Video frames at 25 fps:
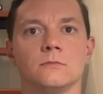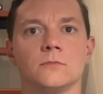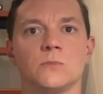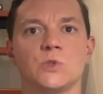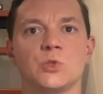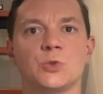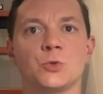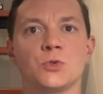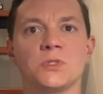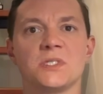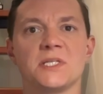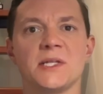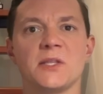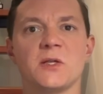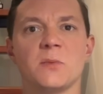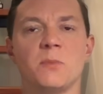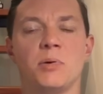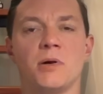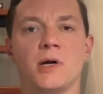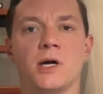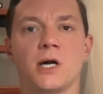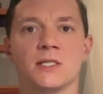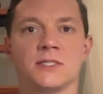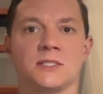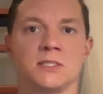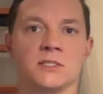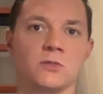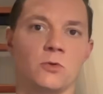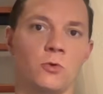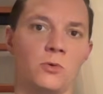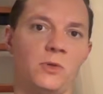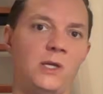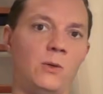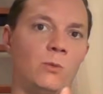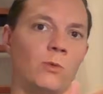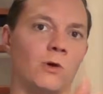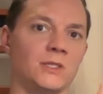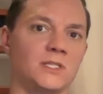Choosing the parts is
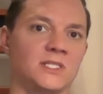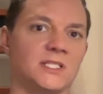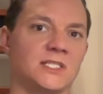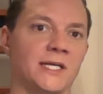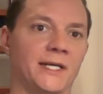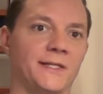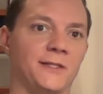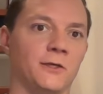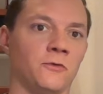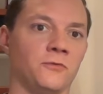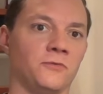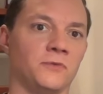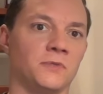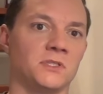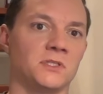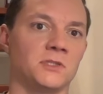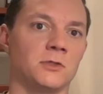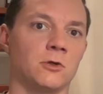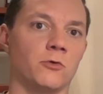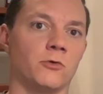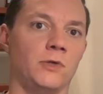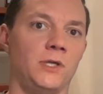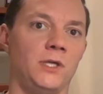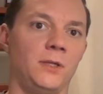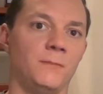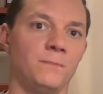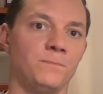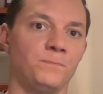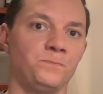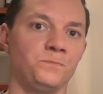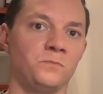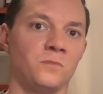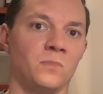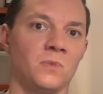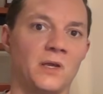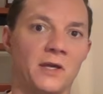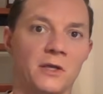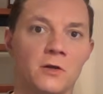only one side of the story.
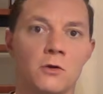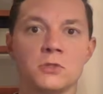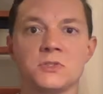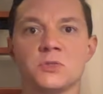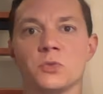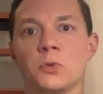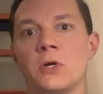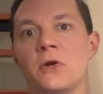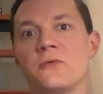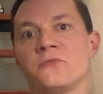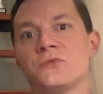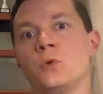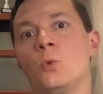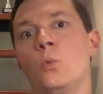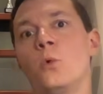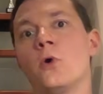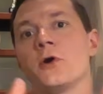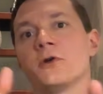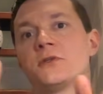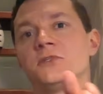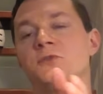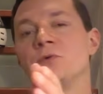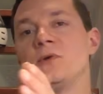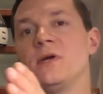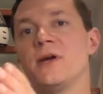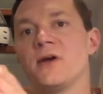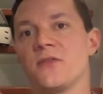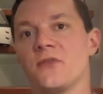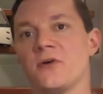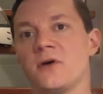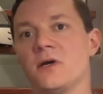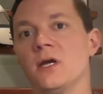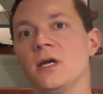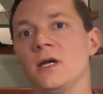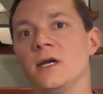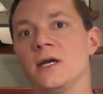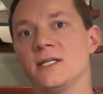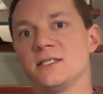They also have to work
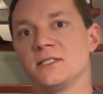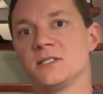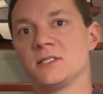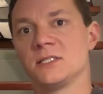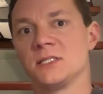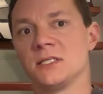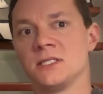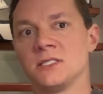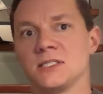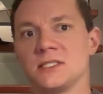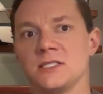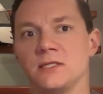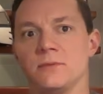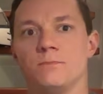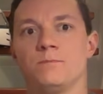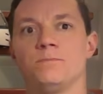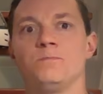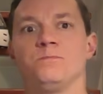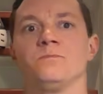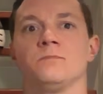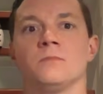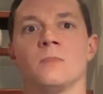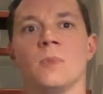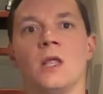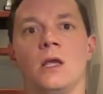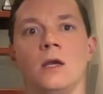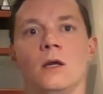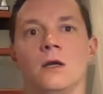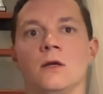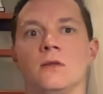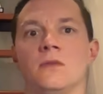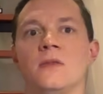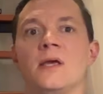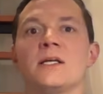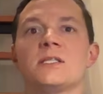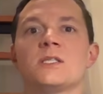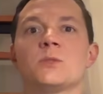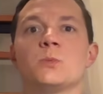together as a system.
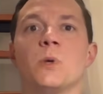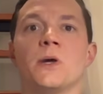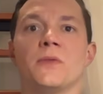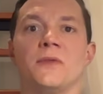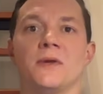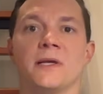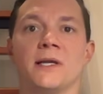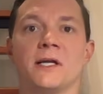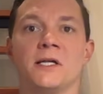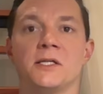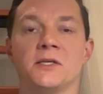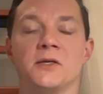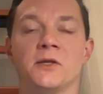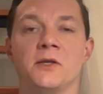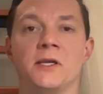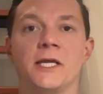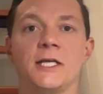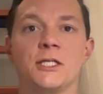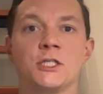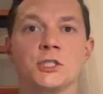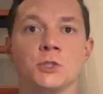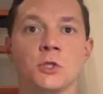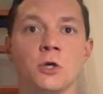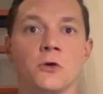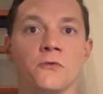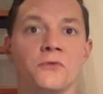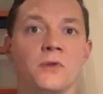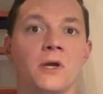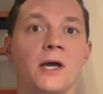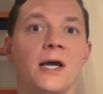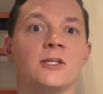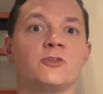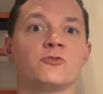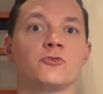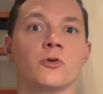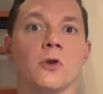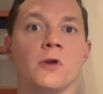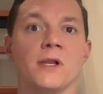That's where the calculation of the
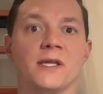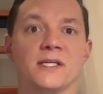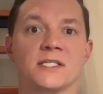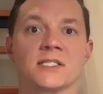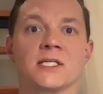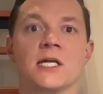hydraulics